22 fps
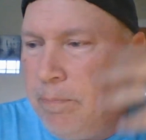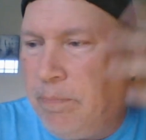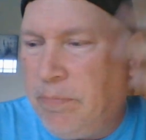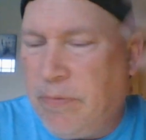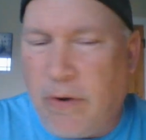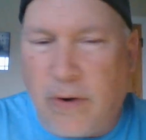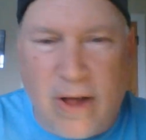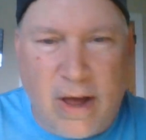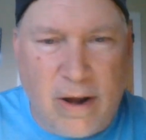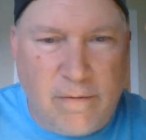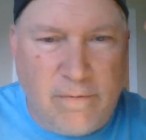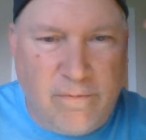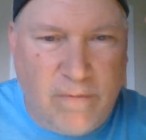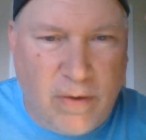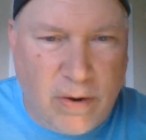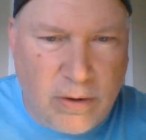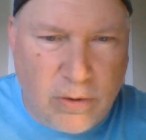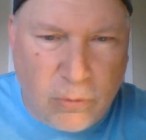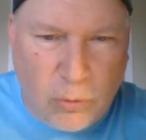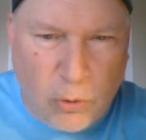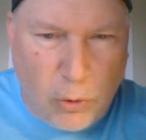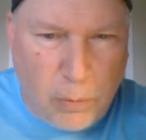They're kind of
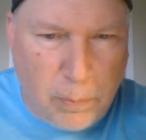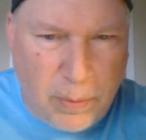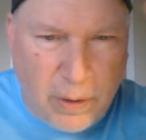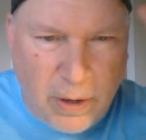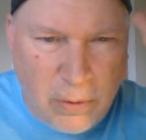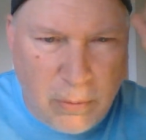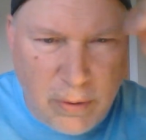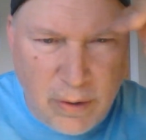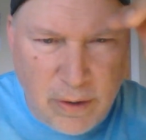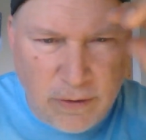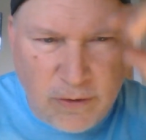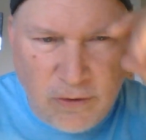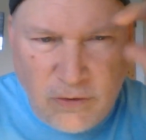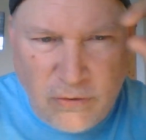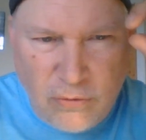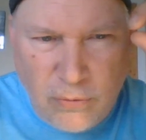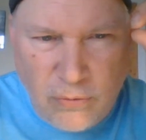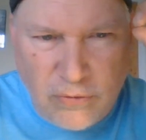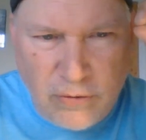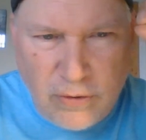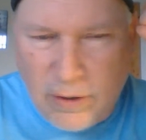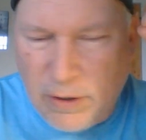fun to role play with because
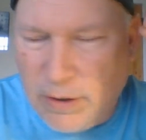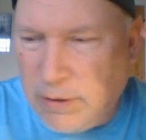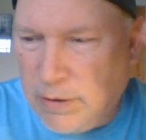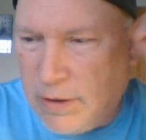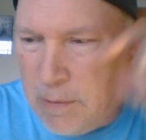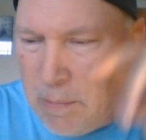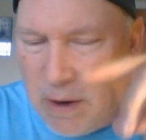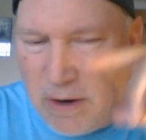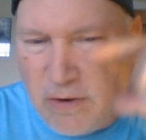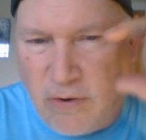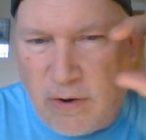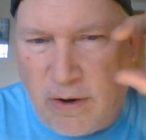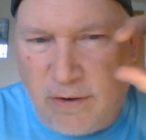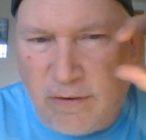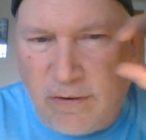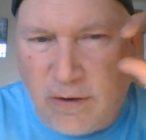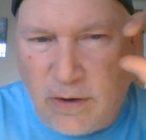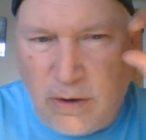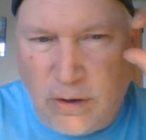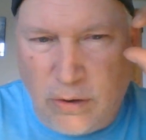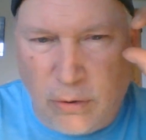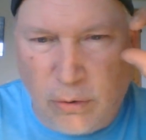usually they might try to
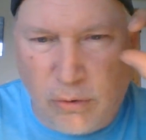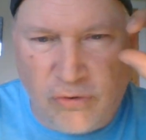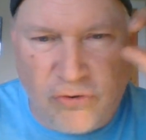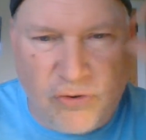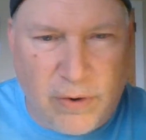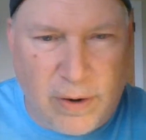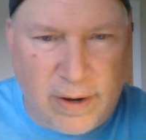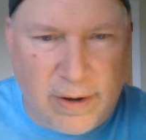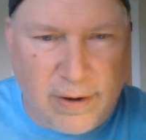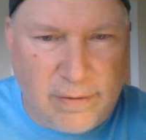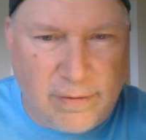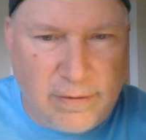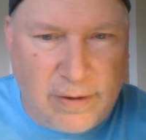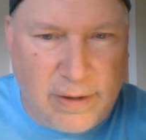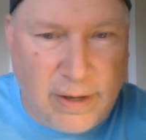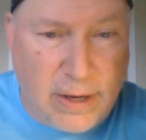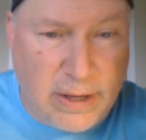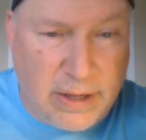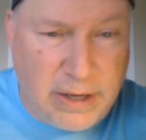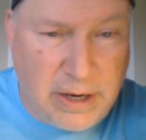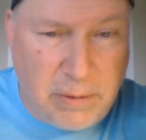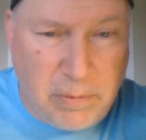sell you little trinkets that they
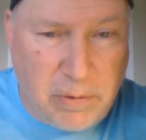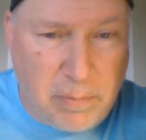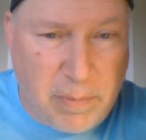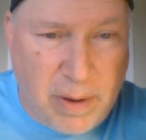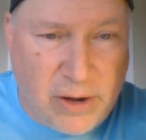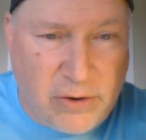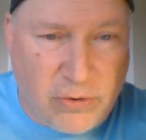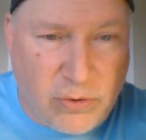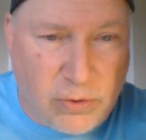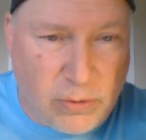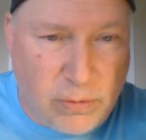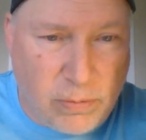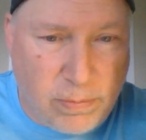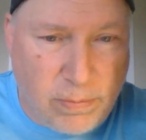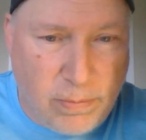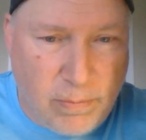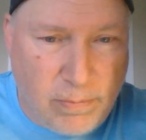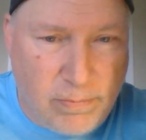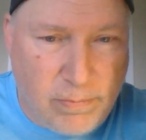claim are magical